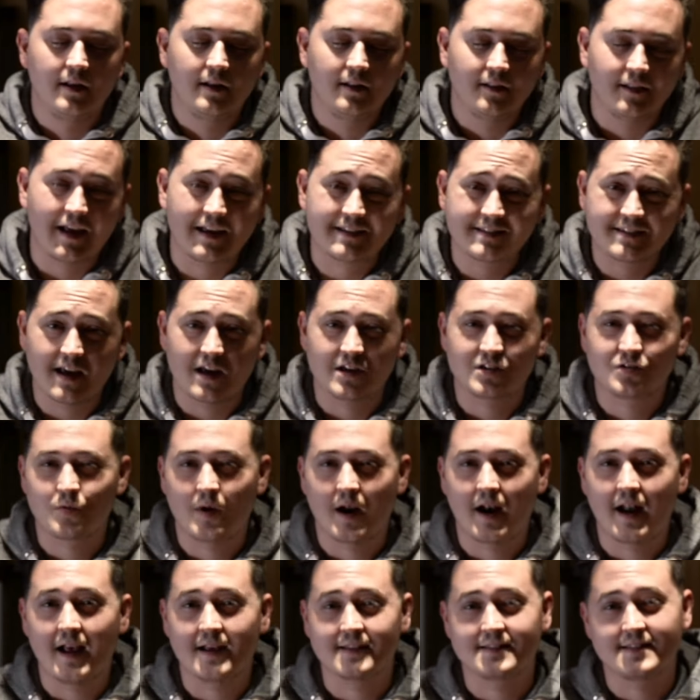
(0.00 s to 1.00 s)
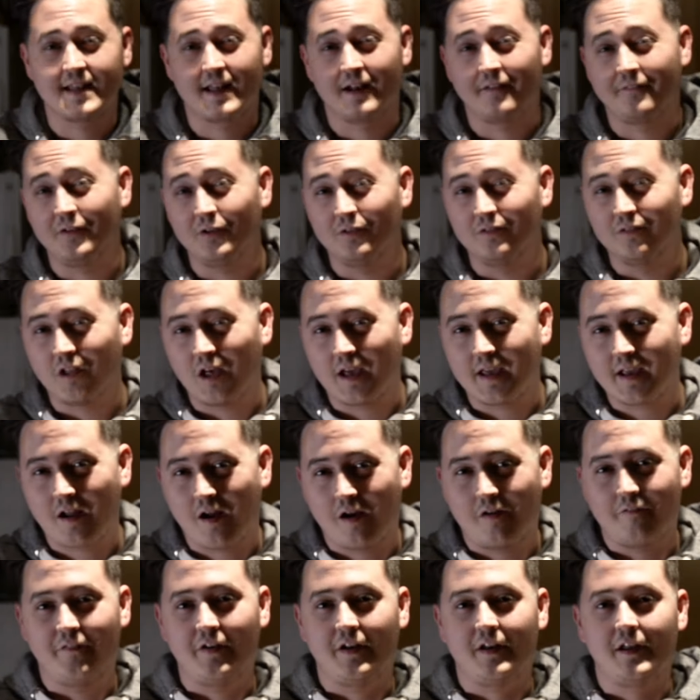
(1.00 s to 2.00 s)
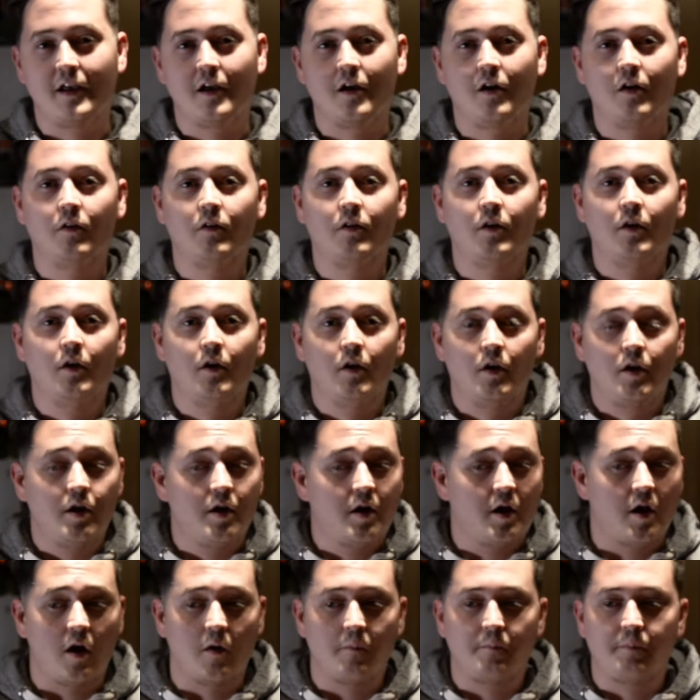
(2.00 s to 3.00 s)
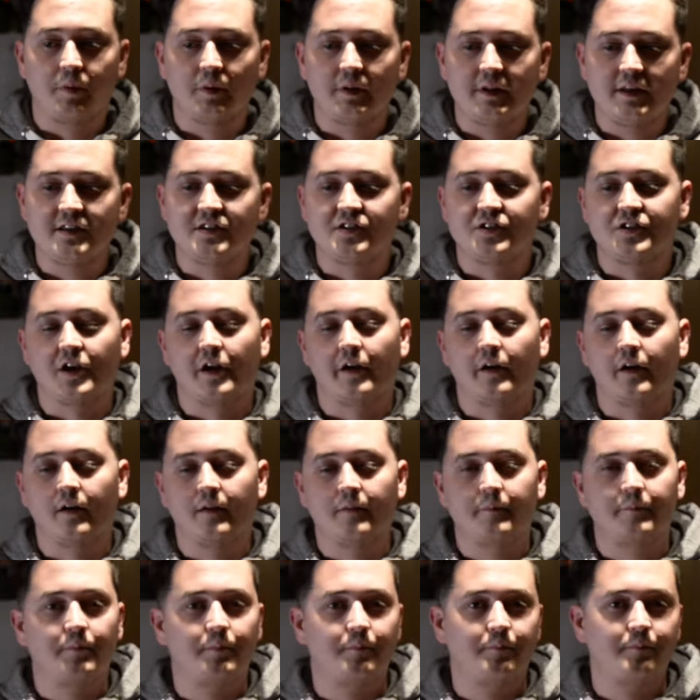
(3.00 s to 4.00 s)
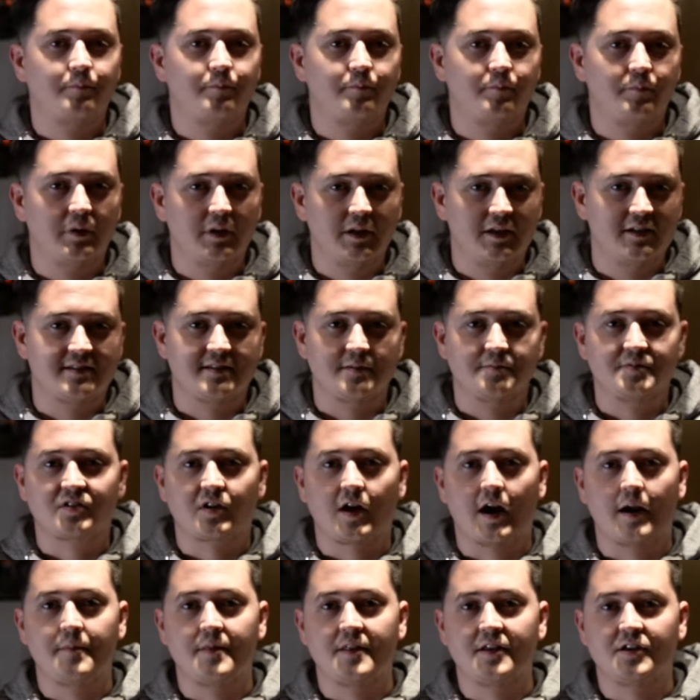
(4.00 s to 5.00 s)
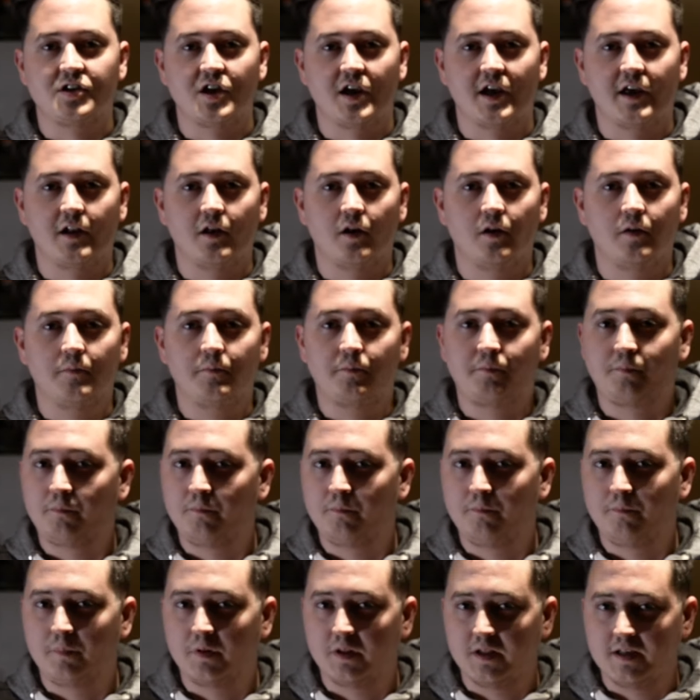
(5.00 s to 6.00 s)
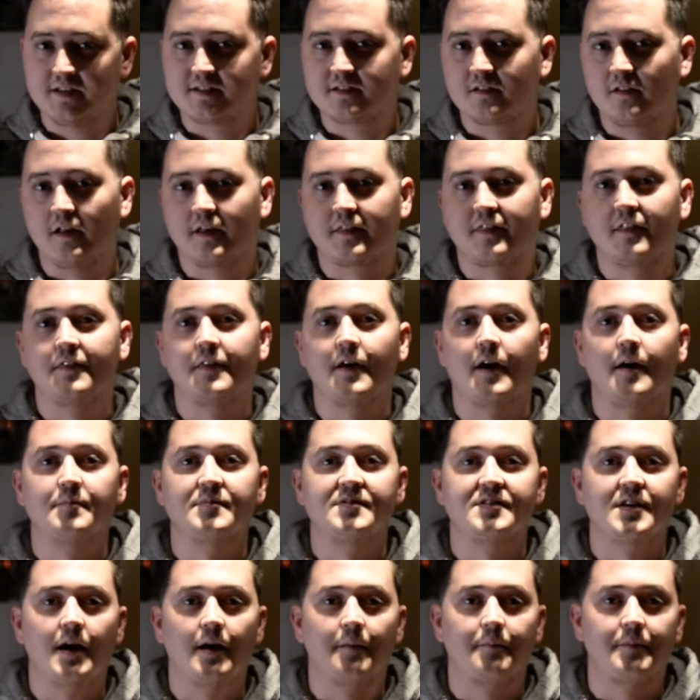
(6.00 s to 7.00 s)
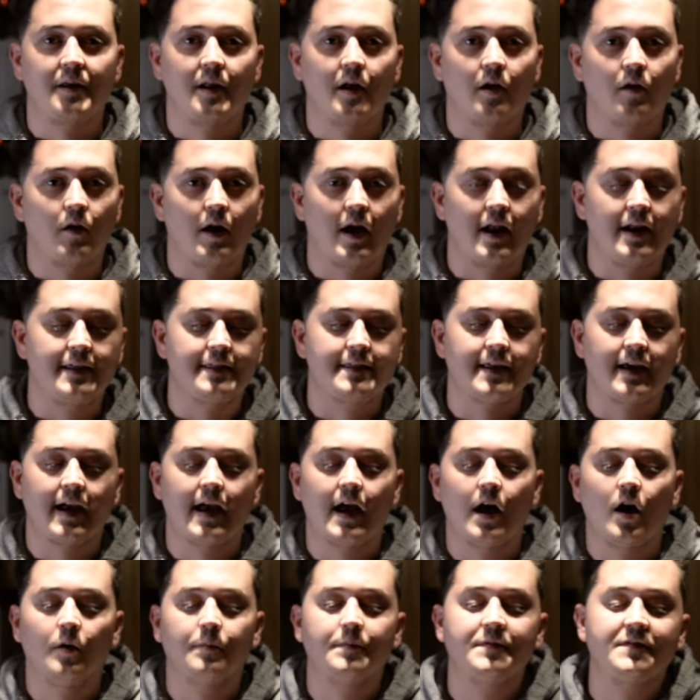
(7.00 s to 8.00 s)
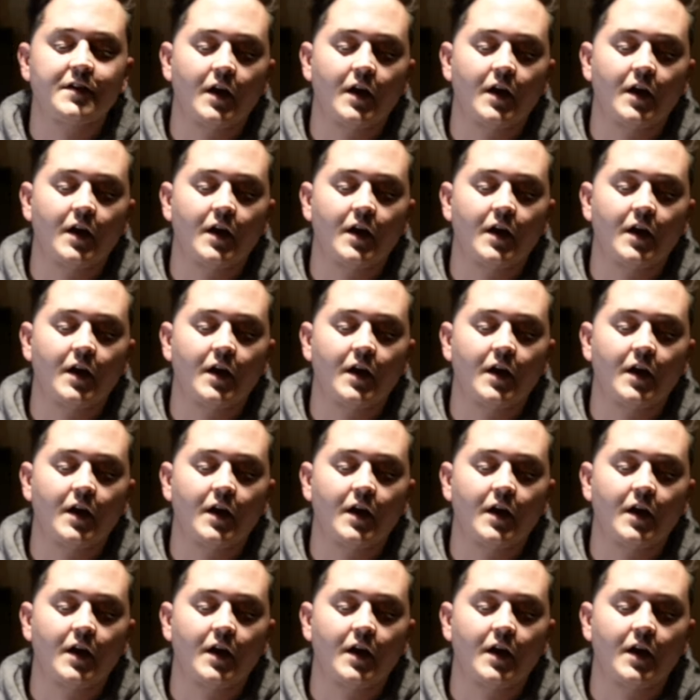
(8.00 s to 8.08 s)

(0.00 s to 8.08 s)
Lastly, I just want to ask that if you like our video, you know, please share it, please subscribe to the channel, please click the thumbs up, you know, anything helps.